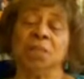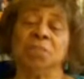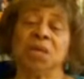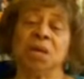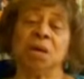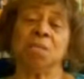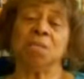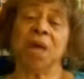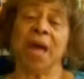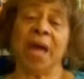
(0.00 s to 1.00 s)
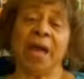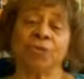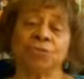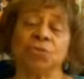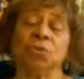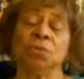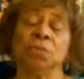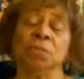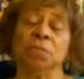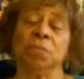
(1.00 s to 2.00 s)
and become
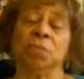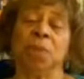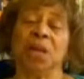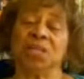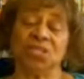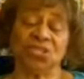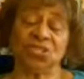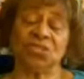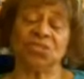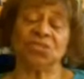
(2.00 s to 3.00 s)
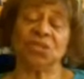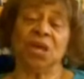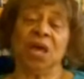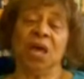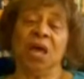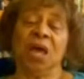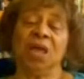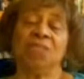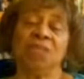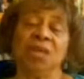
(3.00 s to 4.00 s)
actual politicians.
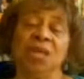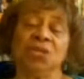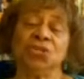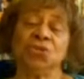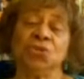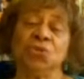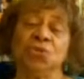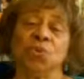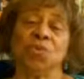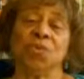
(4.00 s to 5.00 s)
And they, in turn...